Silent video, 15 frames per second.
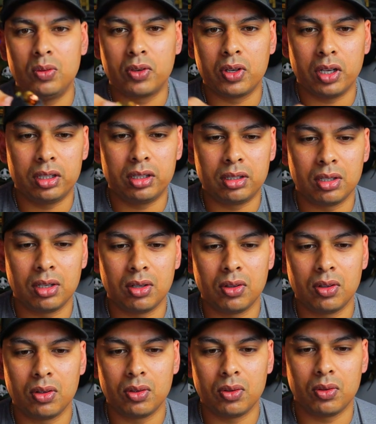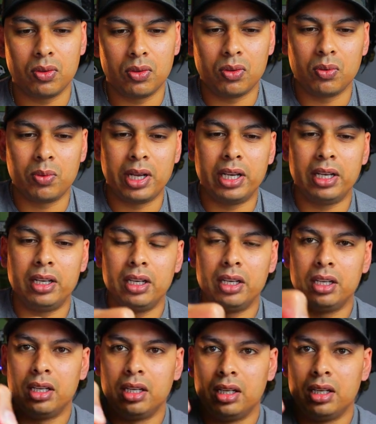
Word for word: you've got one,